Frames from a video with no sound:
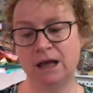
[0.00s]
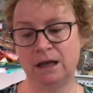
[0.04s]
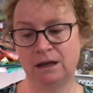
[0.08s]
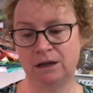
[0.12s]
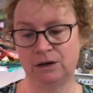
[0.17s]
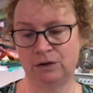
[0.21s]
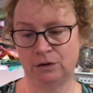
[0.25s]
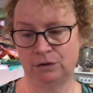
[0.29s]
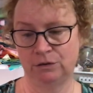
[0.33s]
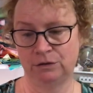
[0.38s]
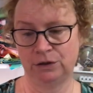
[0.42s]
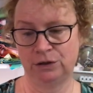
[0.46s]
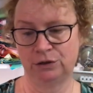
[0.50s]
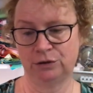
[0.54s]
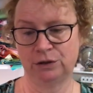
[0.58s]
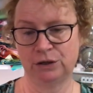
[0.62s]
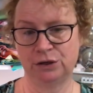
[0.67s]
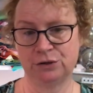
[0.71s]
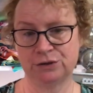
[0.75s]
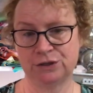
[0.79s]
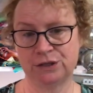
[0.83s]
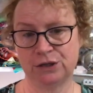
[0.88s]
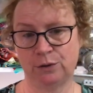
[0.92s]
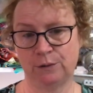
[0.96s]
you know,
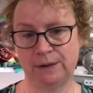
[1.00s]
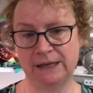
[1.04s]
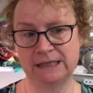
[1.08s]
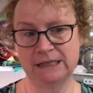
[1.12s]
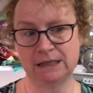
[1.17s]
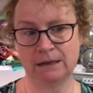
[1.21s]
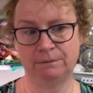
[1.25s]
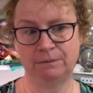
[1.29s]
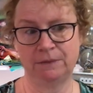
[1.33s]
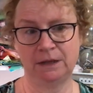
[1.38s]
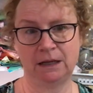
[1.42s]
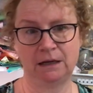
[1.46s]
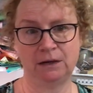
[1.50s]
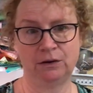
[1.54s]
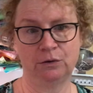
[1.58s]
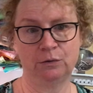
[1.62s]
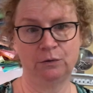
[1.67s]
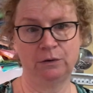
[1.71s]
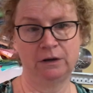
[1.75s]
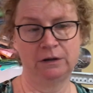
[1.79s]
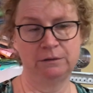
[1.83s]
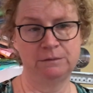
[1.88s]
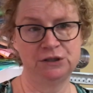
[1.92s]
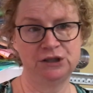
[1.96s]
you're sewing something, you're
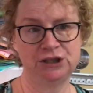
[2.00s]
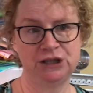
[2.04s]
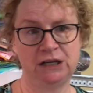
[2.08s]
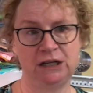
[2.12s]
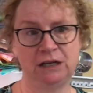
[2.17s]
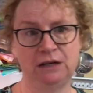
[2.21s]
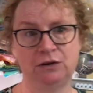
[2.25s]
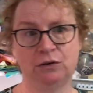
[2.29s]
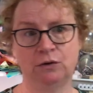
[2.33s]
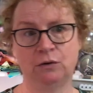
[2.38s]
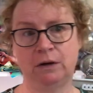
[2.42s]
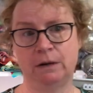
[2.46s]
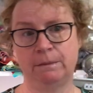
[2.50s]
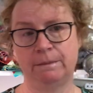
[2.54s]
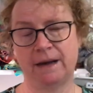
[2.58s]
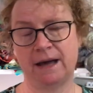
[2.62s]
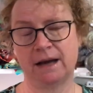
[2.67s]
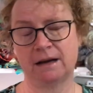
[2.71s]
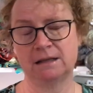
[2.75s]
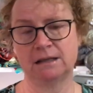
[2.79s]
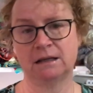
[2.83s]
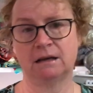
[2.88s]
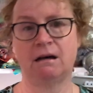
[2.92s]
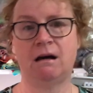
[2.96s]
going to the machine, you're going
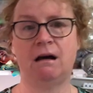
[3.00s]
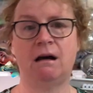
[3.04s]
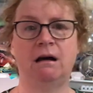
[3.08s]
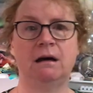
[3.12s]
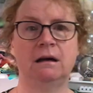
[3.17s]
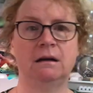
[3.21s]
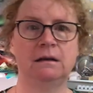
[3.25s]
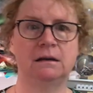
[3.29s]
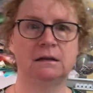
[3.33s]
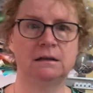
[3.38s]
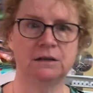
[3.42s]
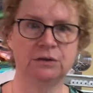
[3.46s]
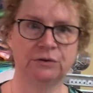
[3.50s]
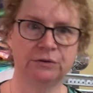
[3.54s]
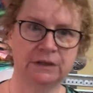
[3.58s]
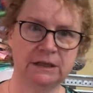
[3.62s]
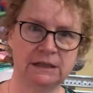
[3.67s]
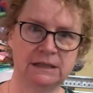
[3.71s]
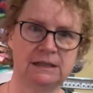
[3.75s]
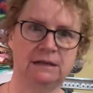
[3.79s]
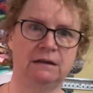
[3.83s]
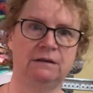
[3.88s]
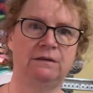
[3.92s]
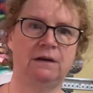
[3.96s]
back, it's like, oh, it turned
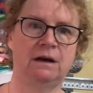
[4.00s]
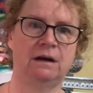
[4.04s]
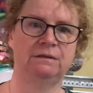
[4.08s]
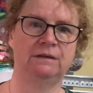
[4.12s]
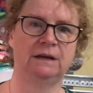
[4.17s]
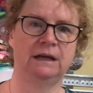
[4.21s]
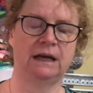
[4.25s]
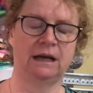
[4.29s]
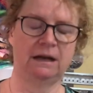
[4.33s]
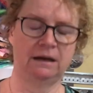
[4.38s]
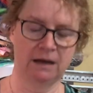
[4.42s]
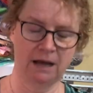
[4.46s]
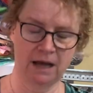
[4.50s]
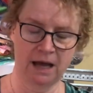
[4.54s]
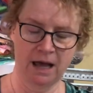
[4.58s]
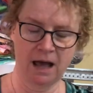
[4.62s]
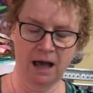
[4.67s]
itself off again.